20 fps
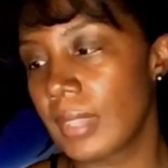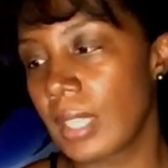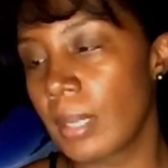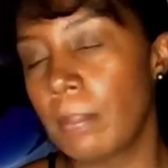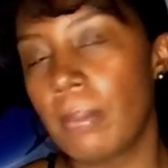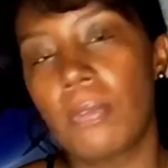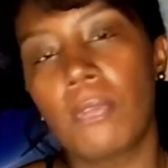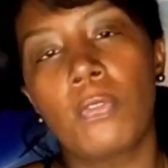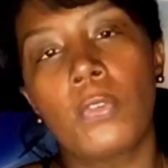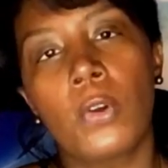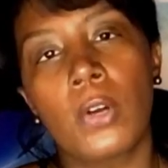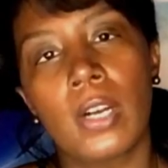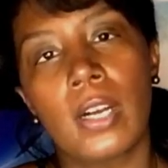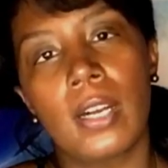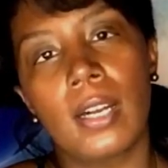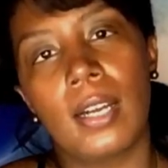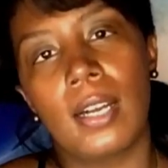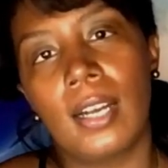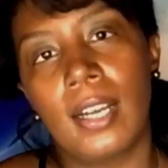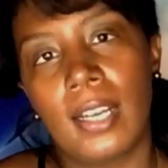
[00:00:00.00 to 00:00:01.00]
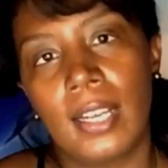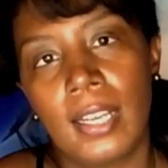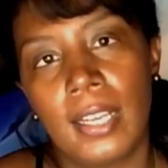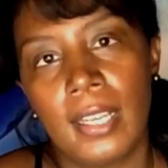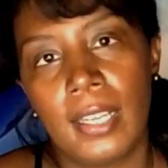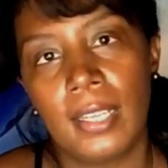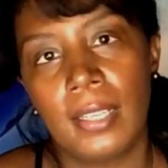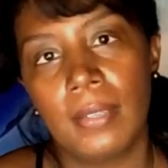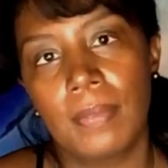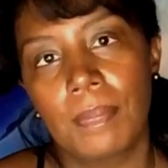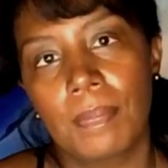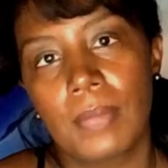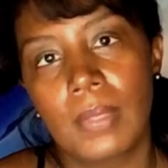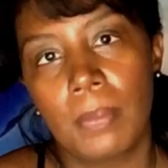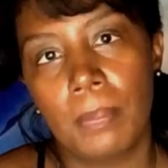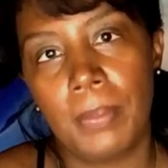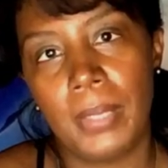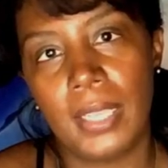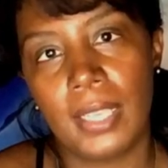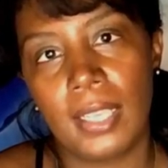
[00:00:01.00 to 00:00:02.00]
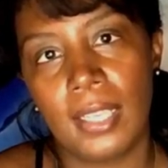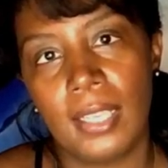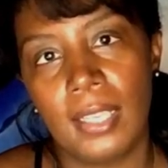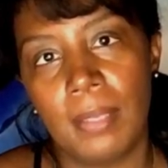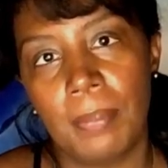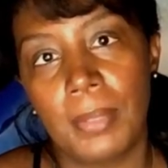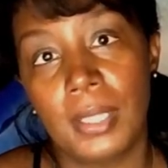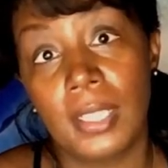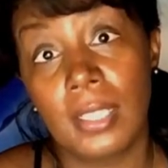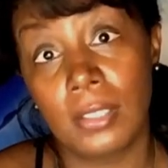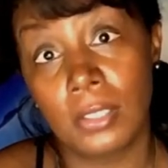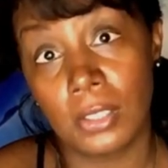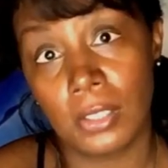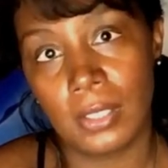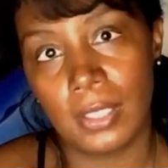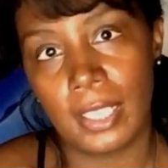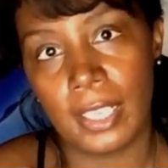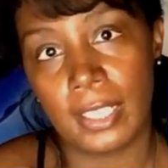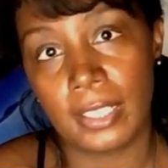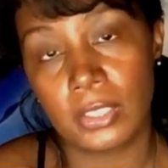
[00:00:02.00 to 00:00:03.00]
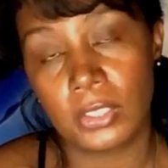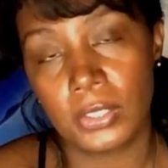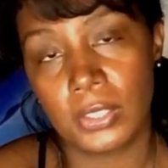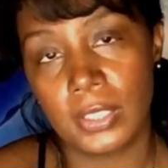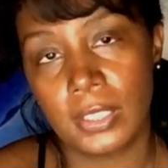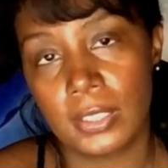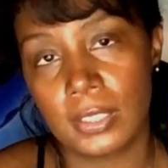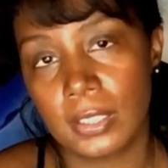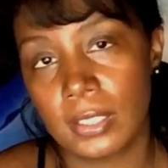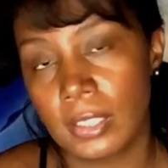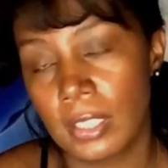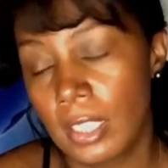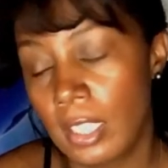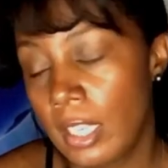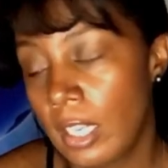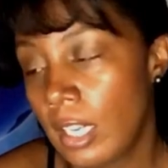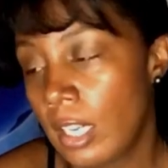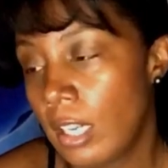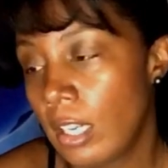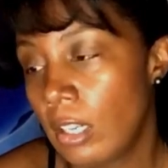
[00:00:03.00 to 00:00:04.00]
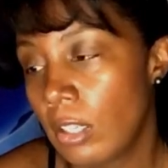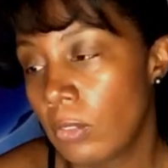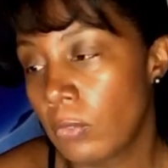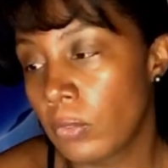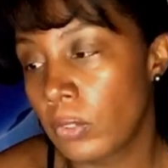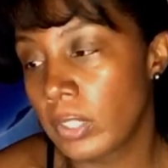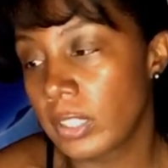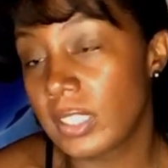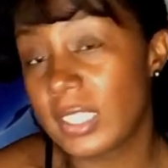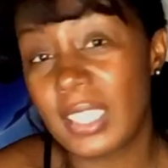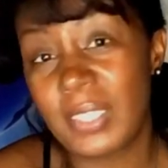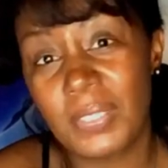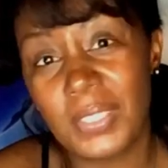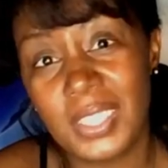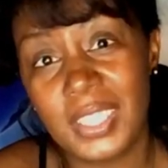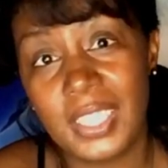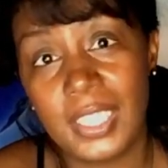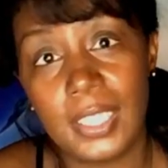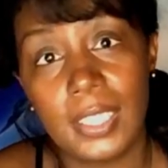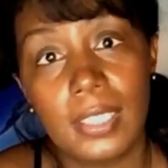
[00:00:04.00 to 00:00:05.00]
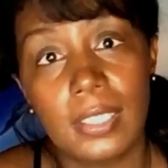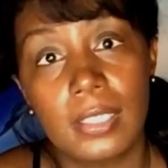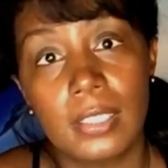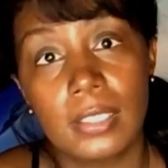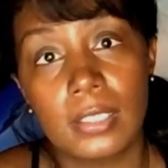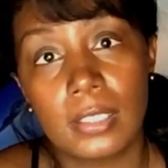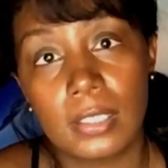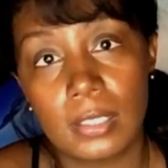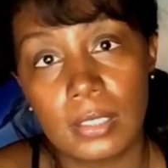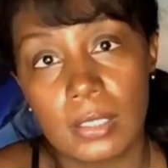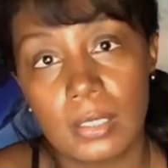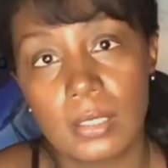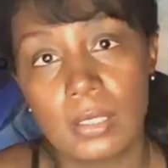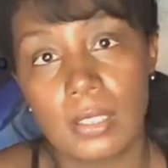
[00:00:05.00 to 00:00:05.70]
Before I became an adult actress, for several years,